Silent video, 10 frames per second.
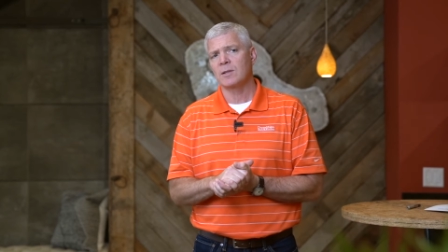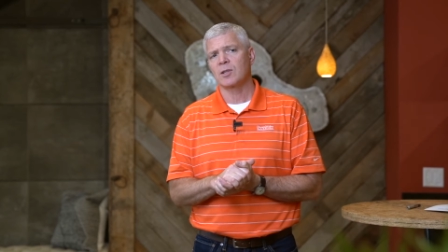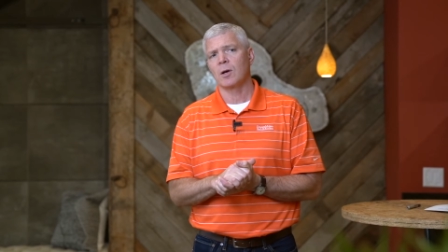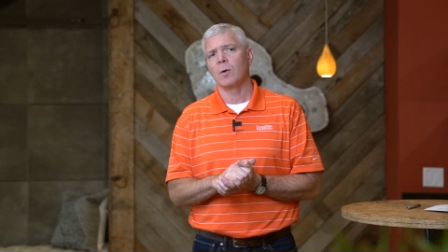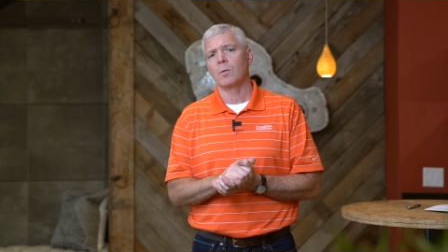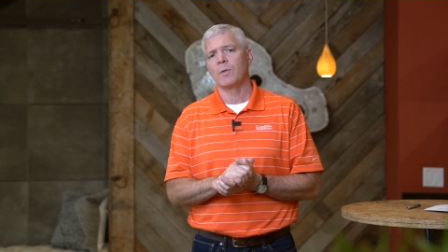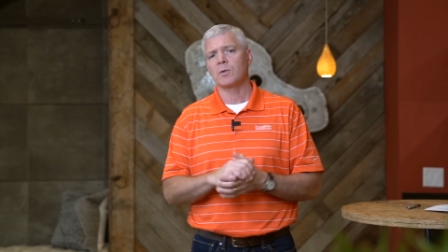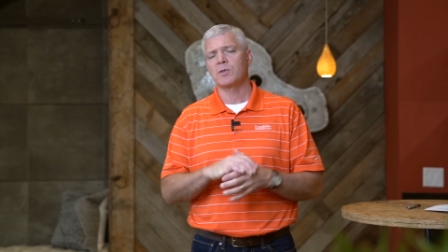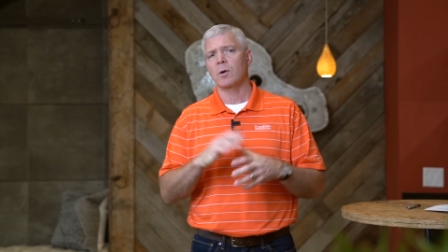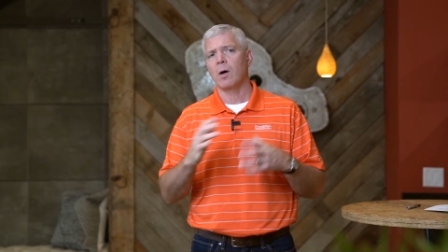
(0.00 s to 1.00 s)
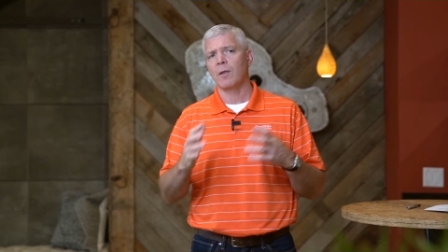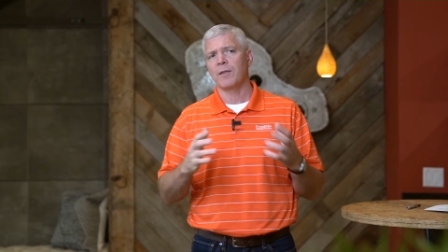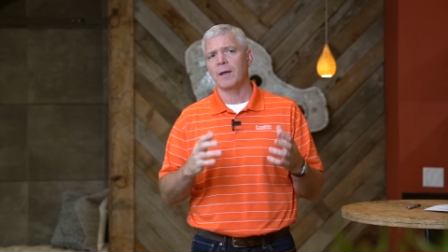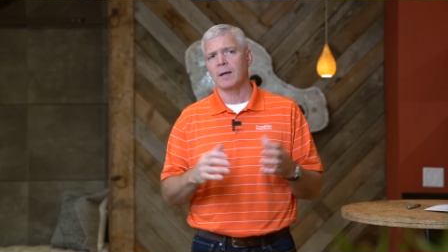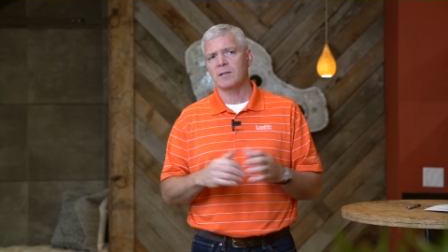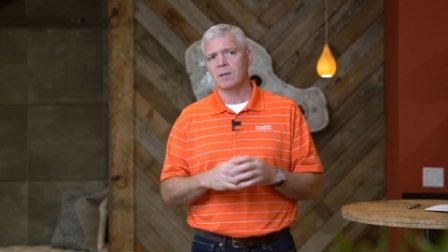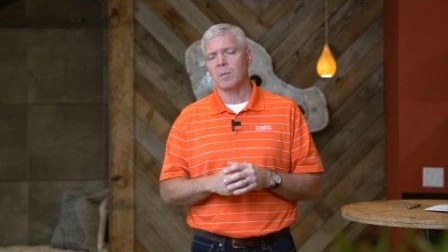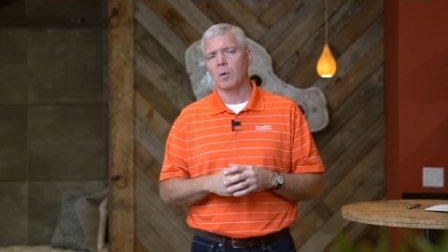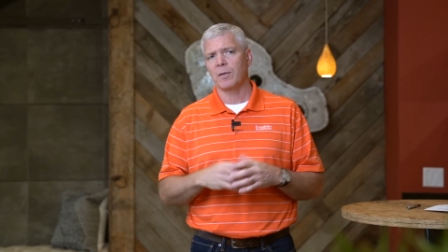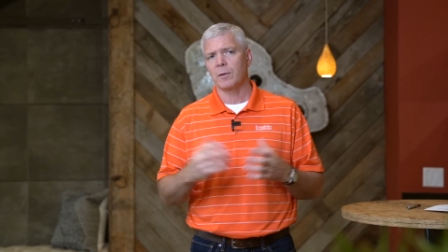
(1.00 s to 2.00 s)
So those are all things,
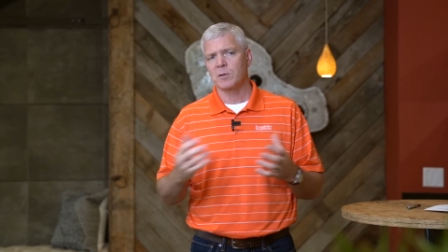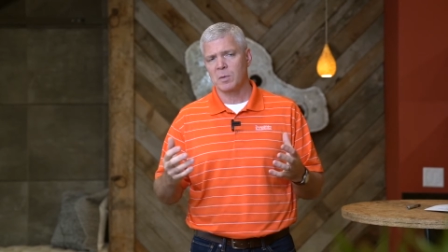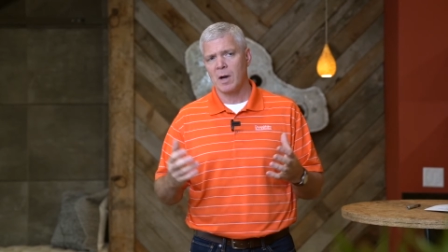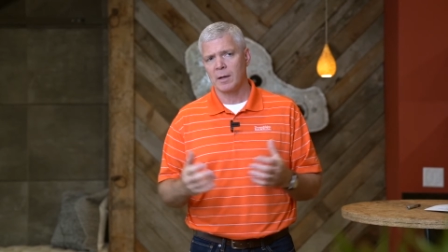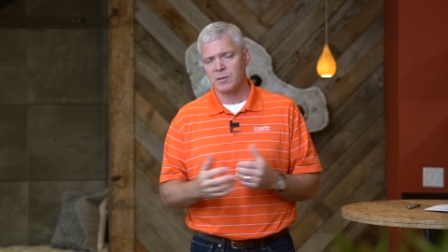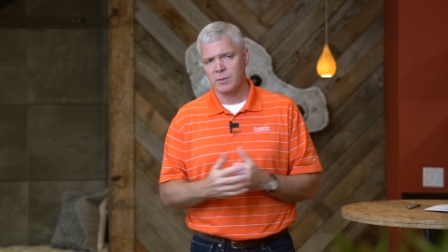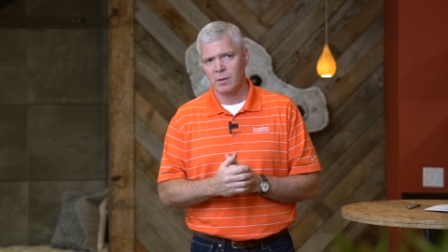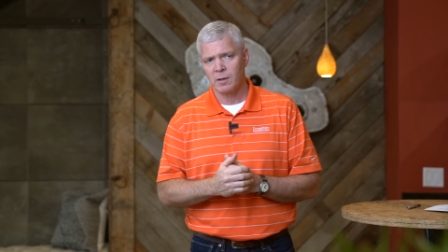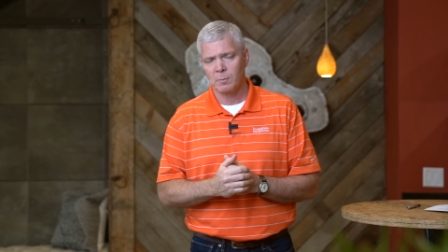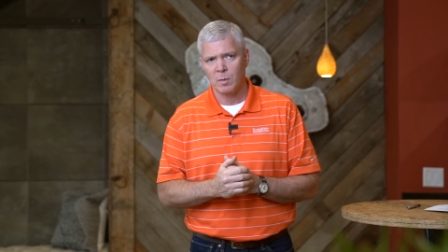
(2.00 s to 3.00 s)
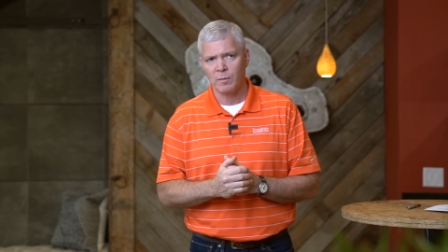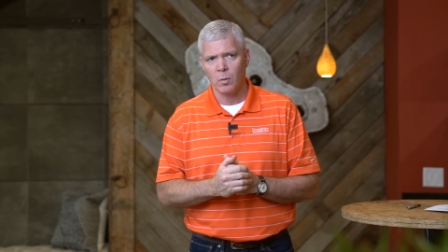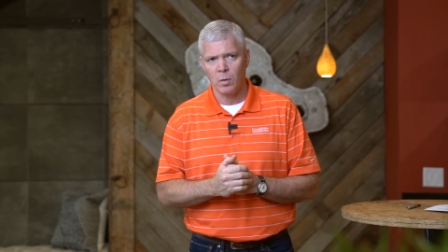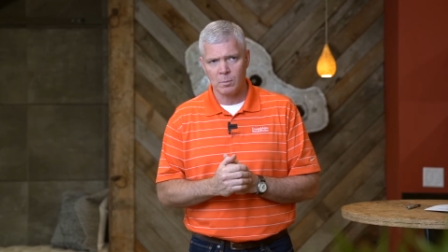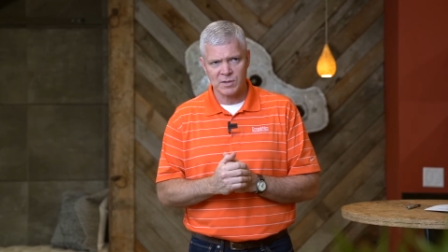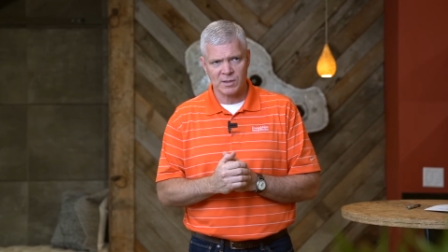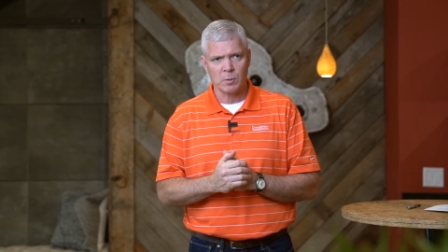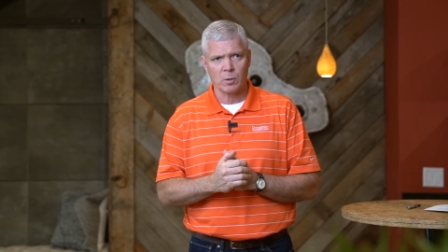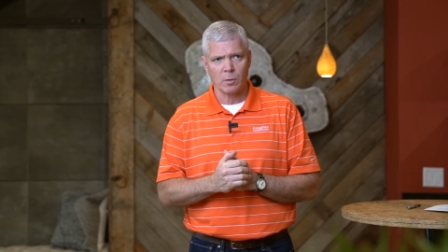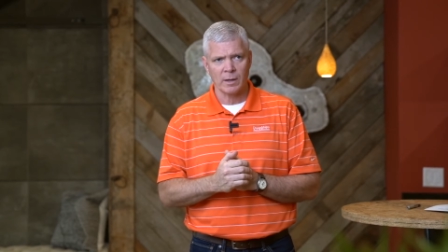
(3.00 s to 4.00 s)
and both of those products are going to perform
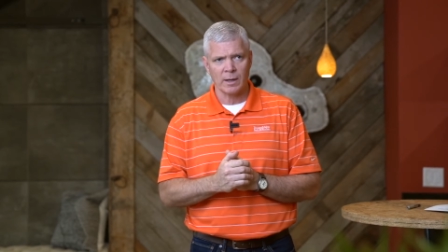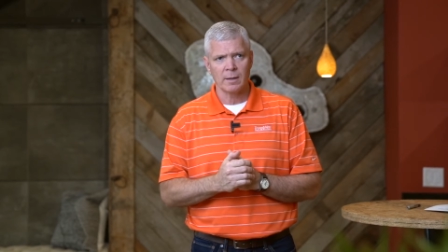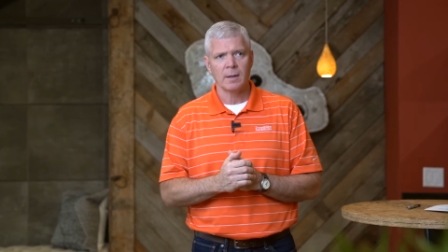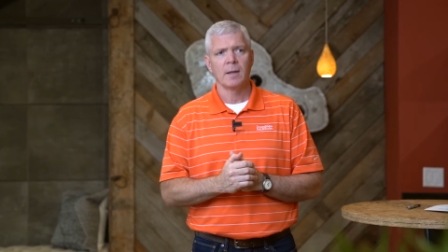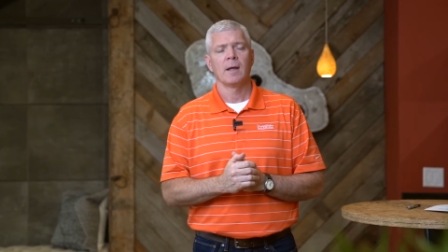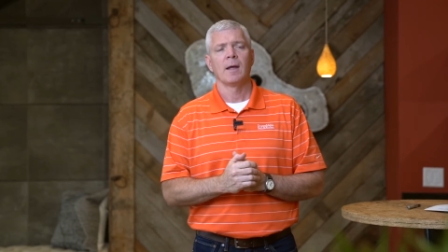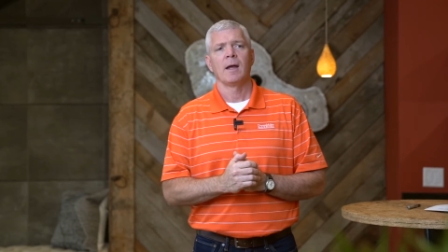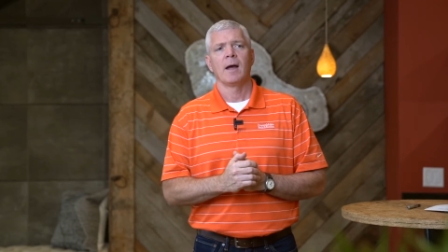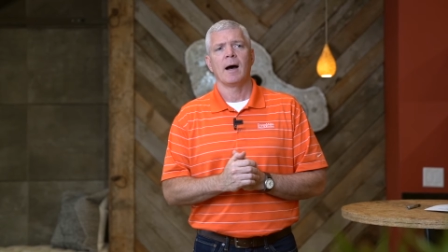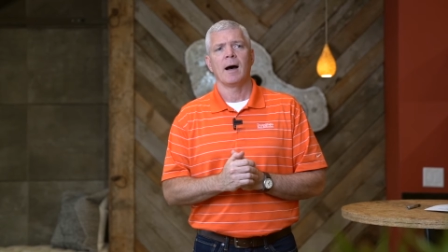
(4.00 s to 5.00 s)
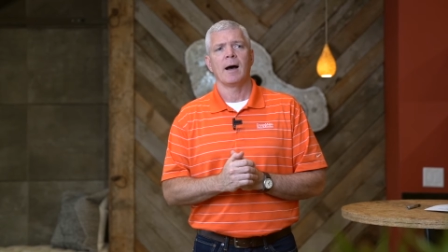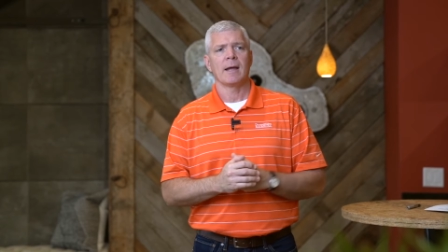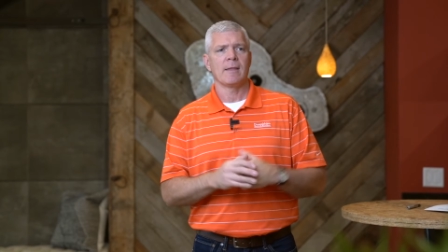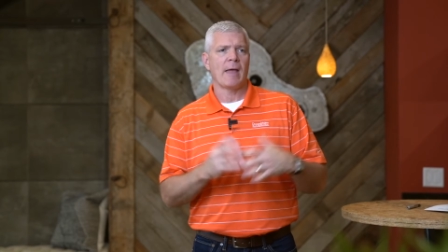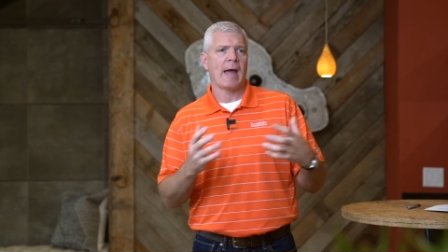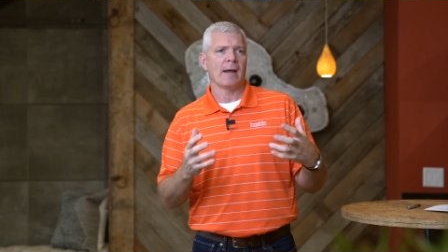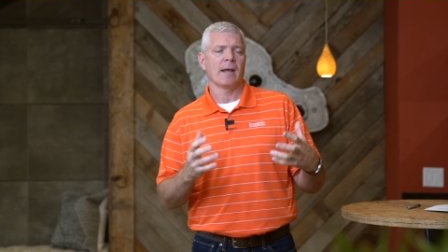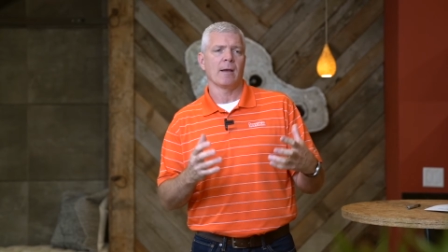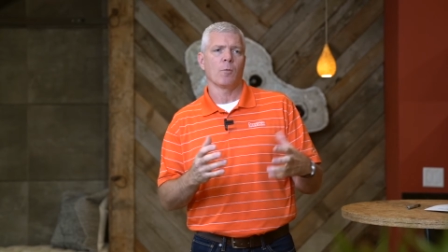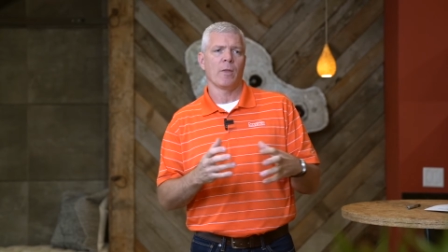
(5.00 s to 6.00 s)
similarly in that
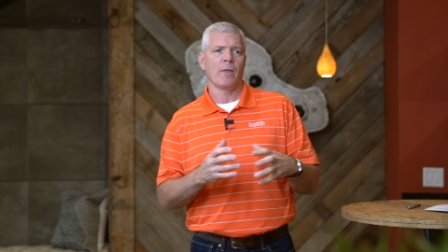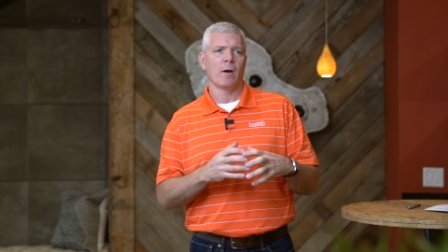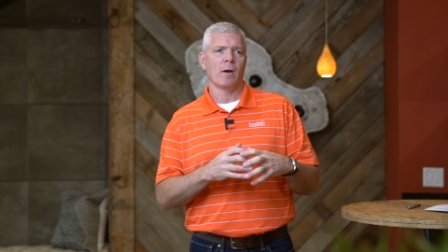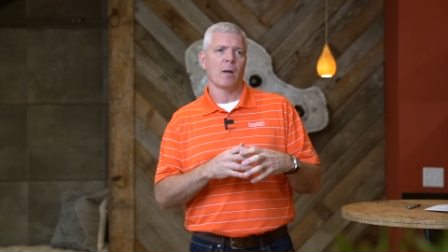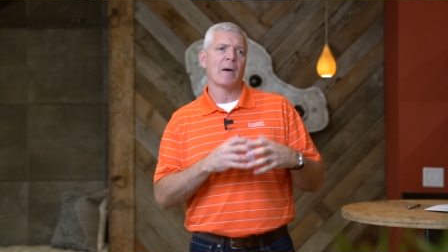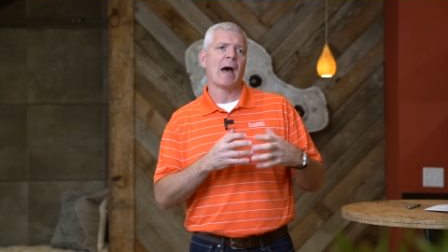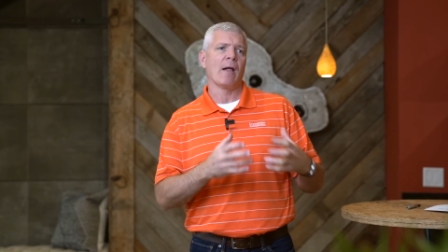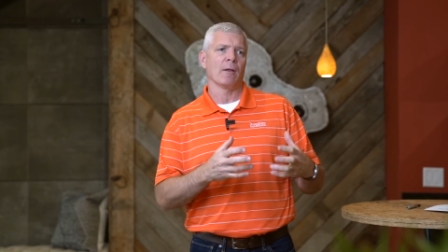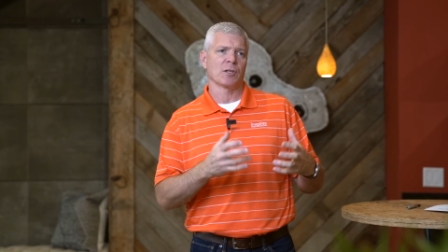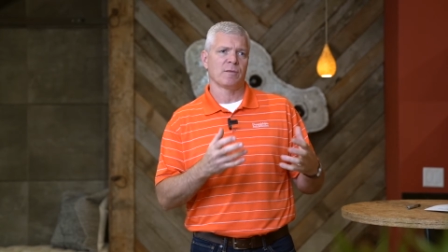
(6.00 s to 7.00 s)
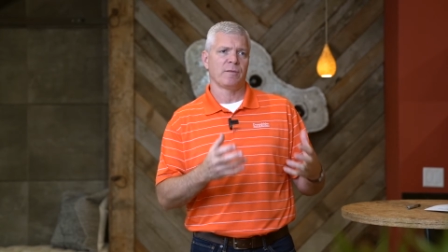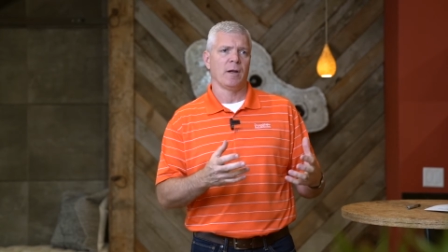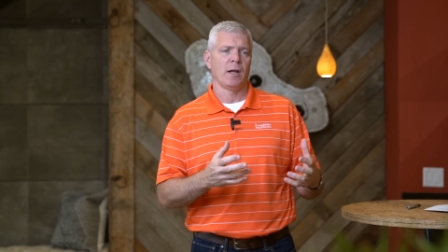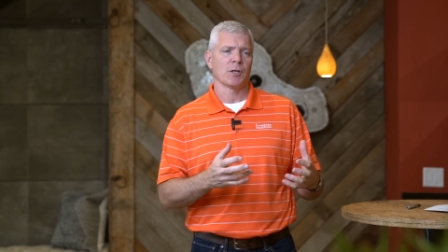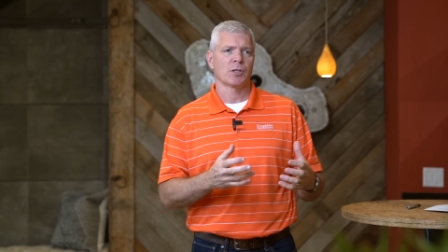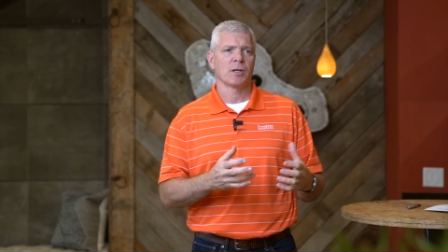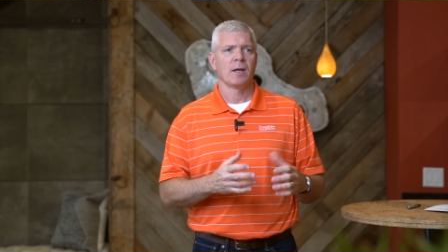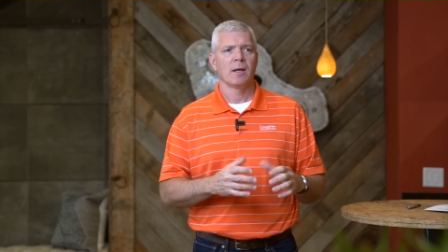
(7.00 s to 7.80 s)
when they're in a polished finish.